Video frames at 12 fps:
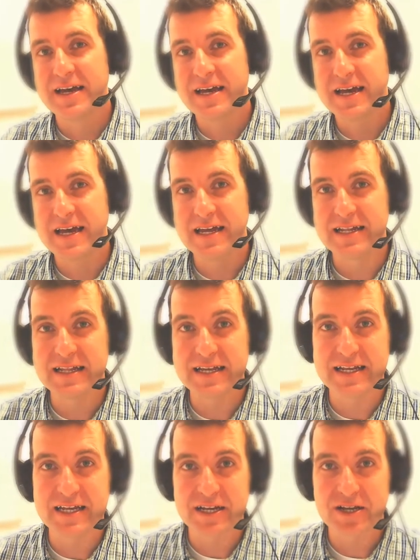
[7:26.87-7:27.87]
and
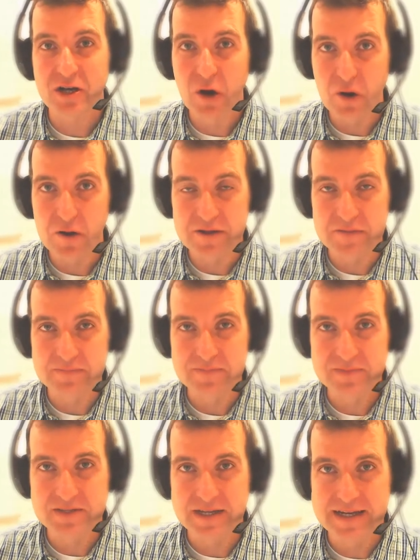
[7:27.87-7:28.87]
leading columns.
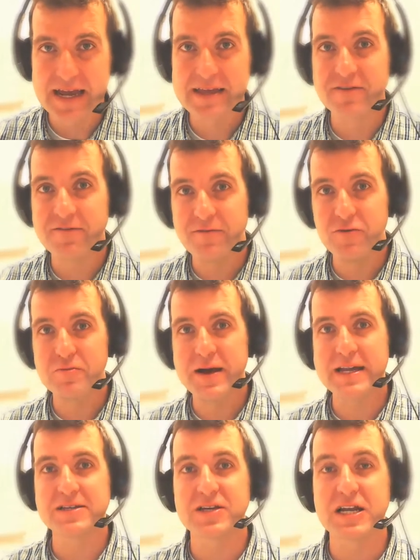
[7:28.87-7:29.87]
Okay, and the
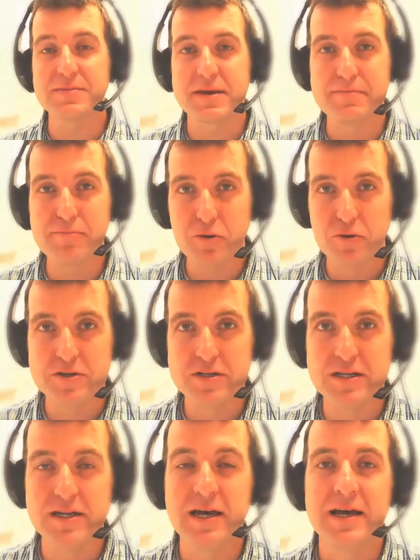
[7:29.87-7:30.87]
format is going to be
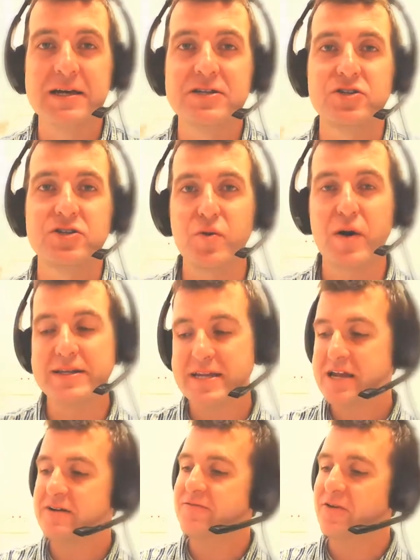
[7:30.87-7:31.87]
important to
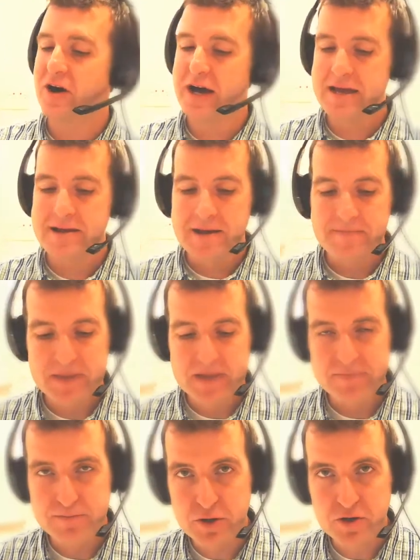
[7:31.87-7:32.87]
identify
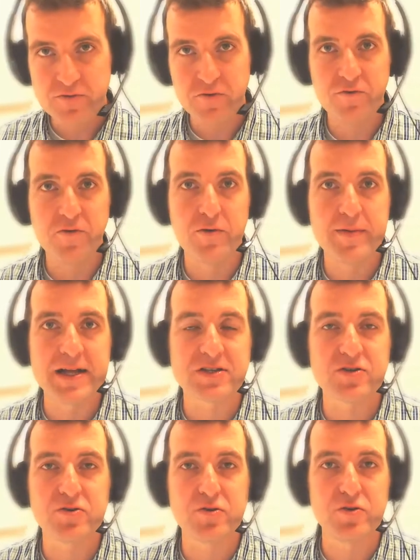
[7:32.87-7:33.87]
beautiful formats
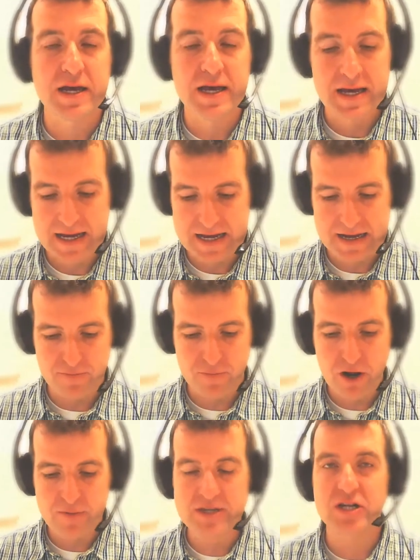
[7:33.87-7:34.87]
called um,
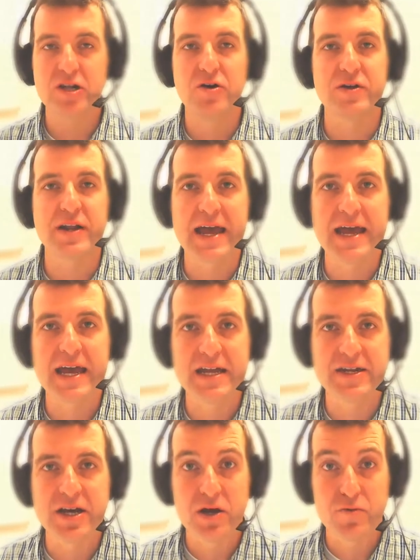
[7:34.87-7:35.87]
row echelon
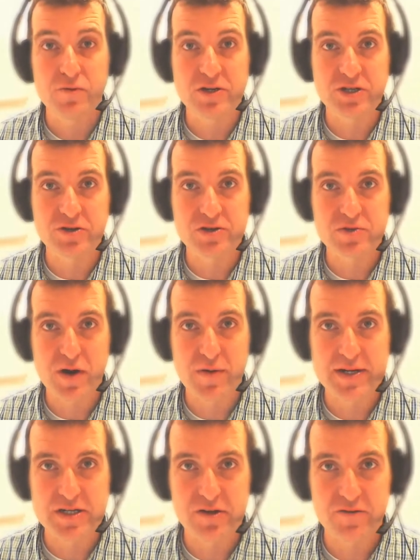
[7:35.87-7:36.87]
and reduced row
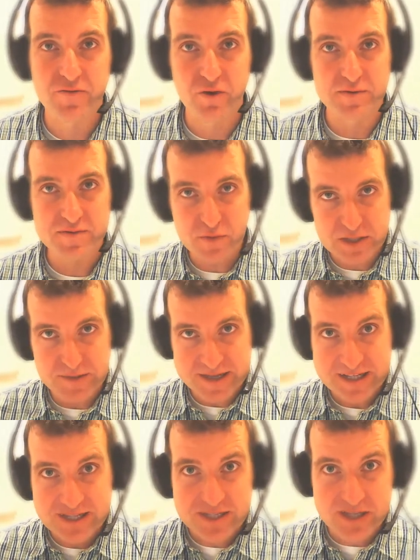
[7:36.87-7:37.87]
echelon forms, from which we
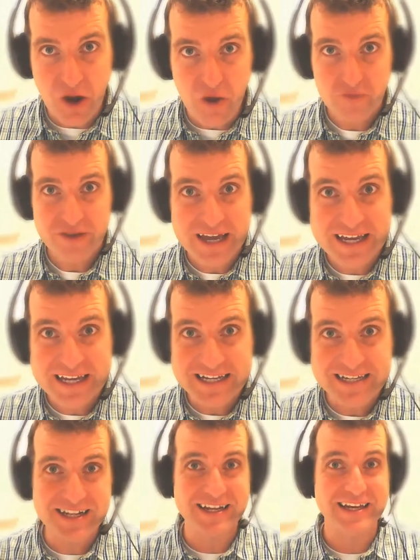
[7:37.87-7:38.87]
can solve
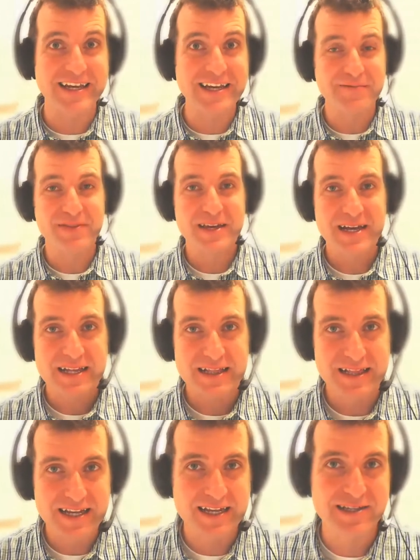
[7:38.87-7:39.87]
easily
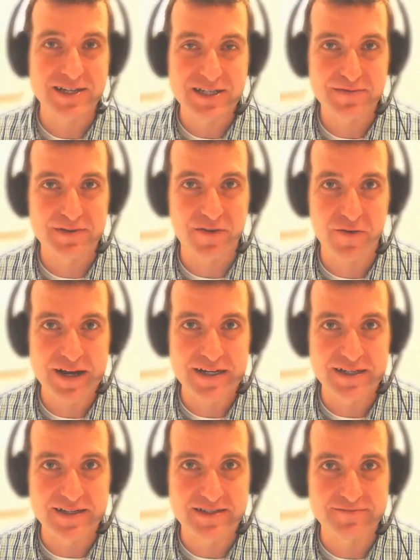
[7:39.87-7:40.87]
linear systems of
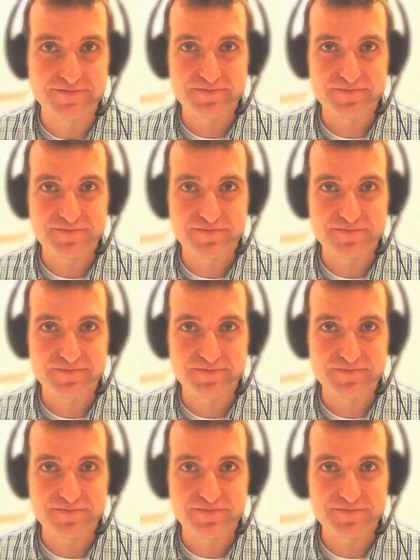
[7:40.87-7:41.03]
equations.